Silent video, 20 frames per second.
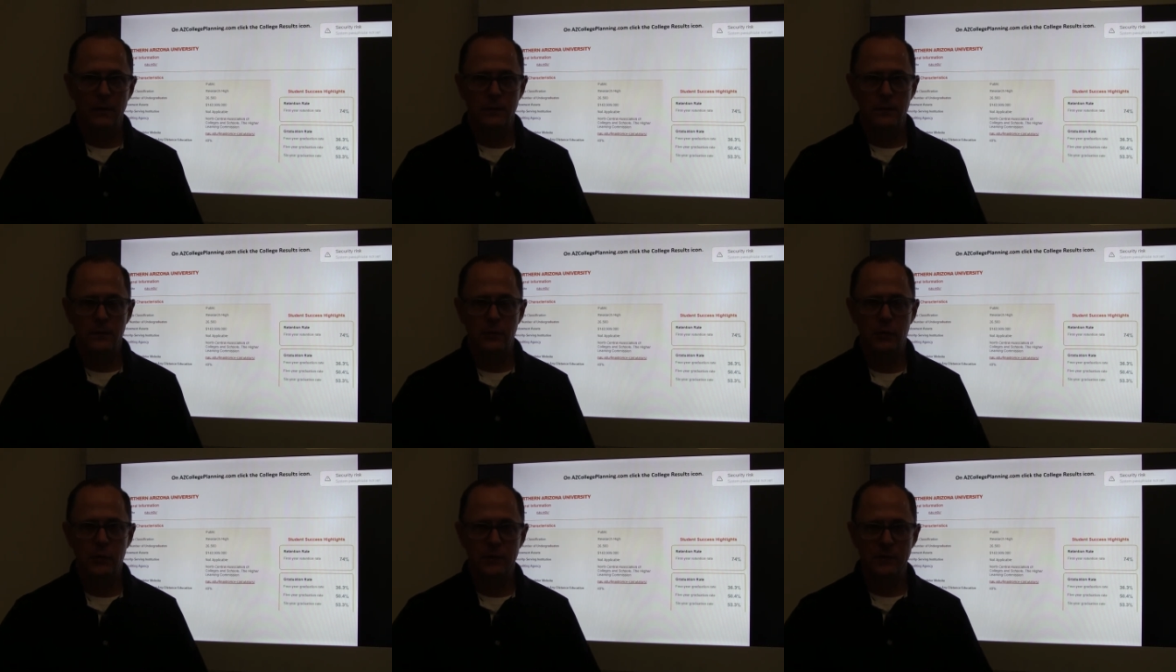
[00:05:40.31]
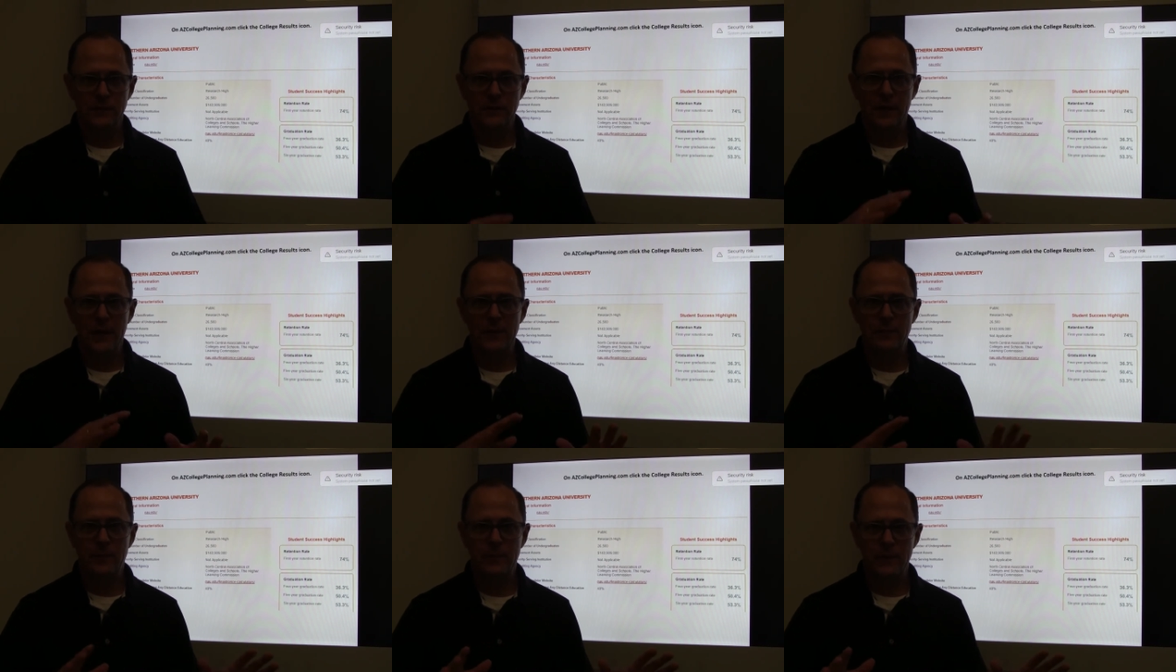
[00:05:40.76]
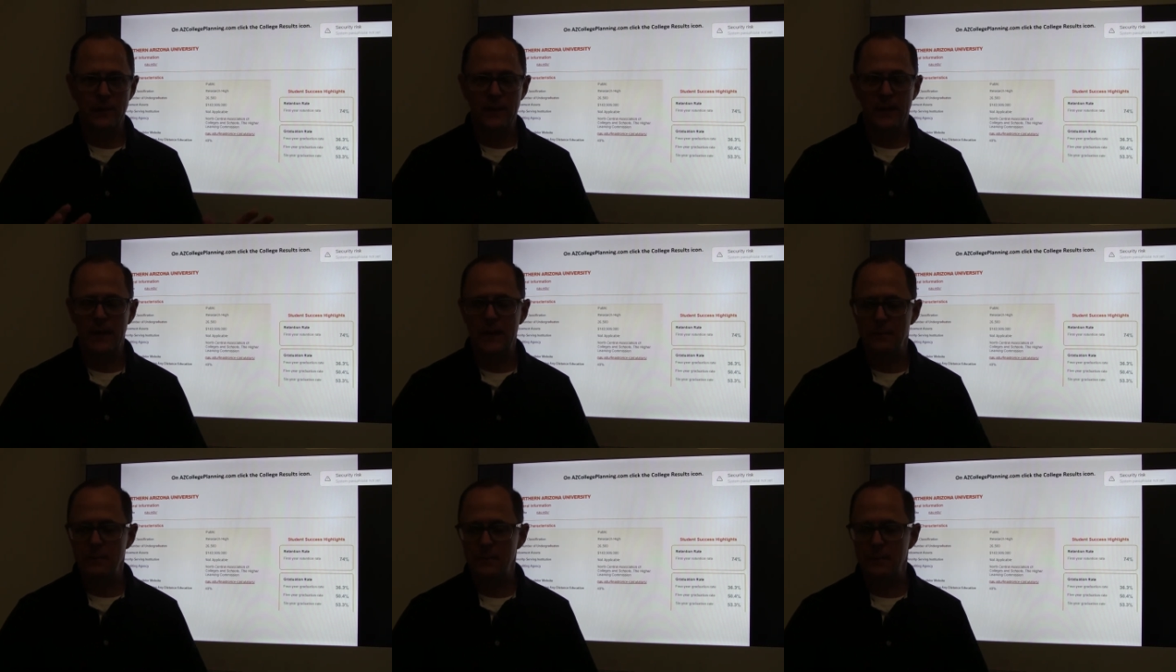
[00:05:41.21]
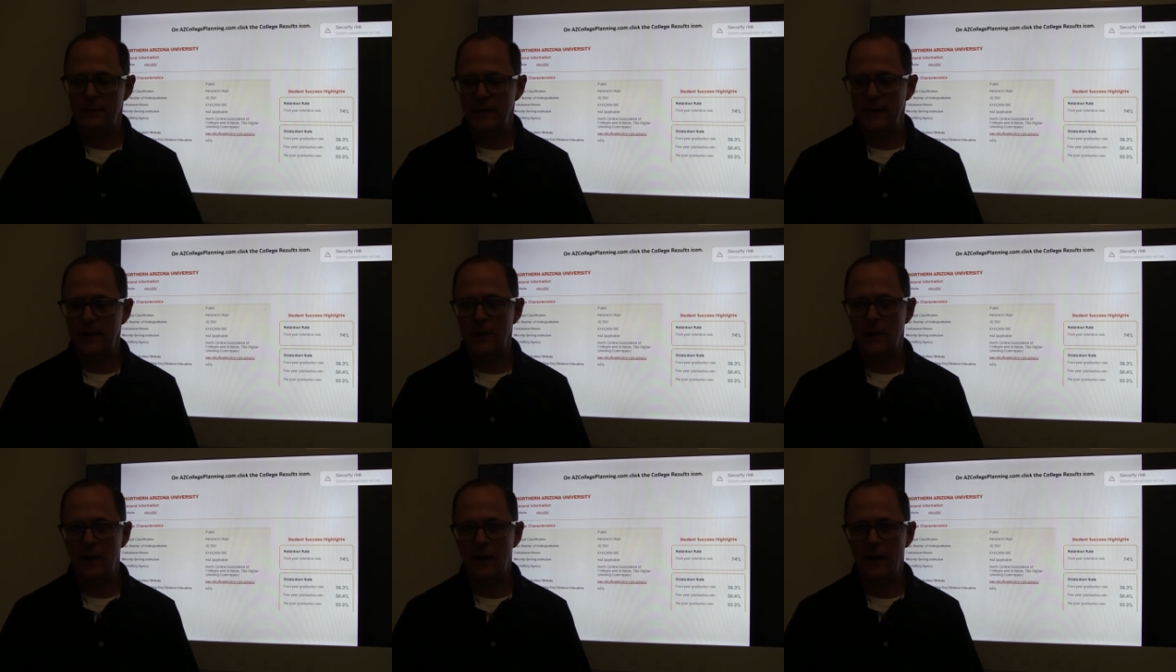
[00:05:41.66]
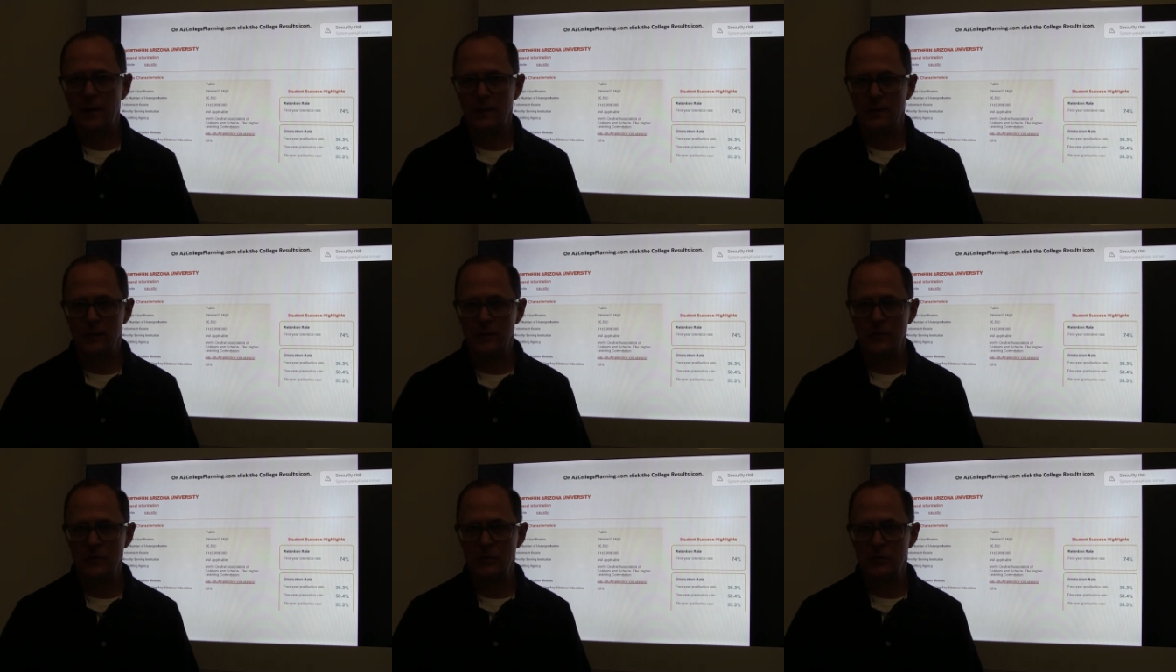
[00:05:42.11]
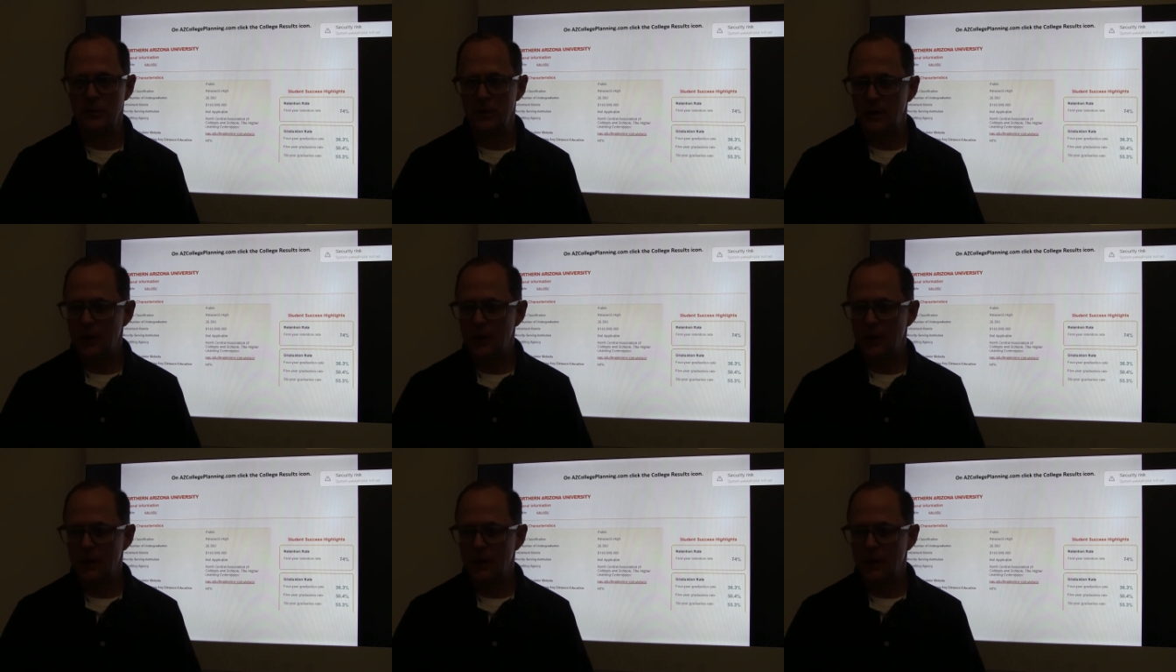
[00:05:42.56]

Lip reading: you can type in the name of any college